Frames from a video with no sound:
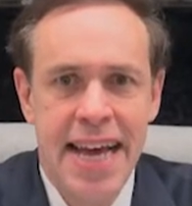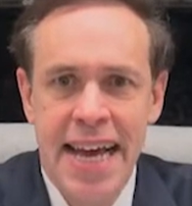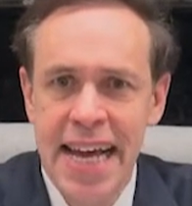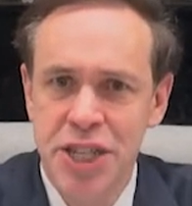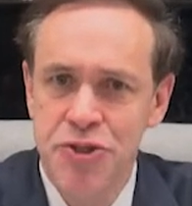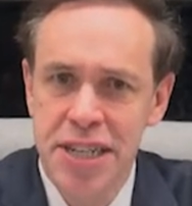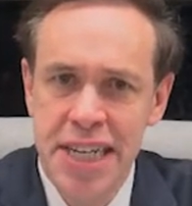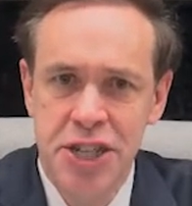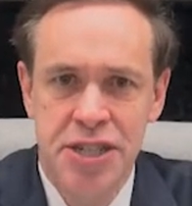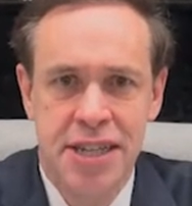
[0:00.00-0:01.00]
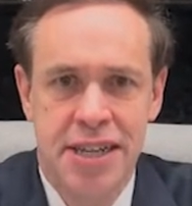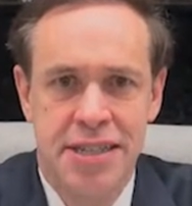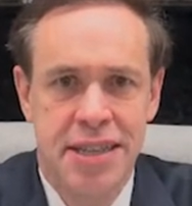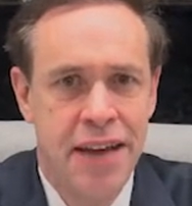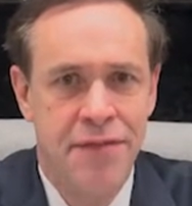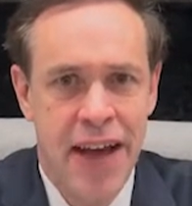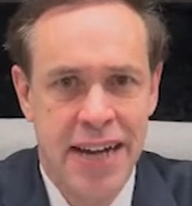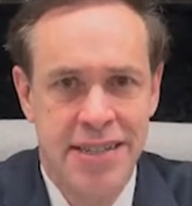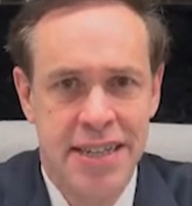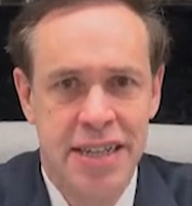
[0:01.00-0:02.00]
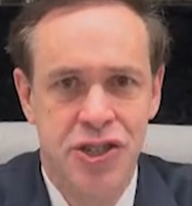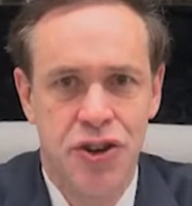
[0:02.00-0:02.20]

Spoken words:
History teaches us that vaccines